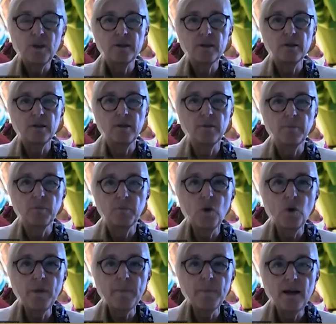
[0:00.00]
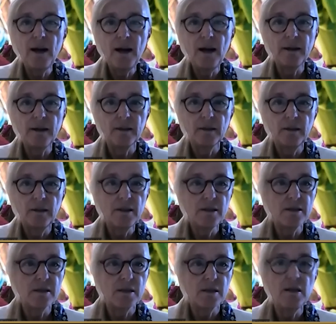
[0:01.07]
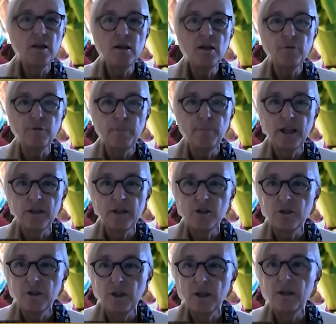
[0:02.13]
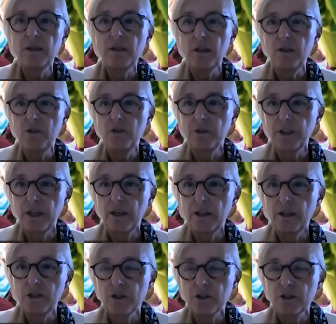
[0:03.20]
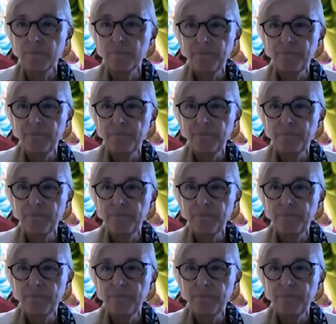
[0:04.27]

women lack is information and education,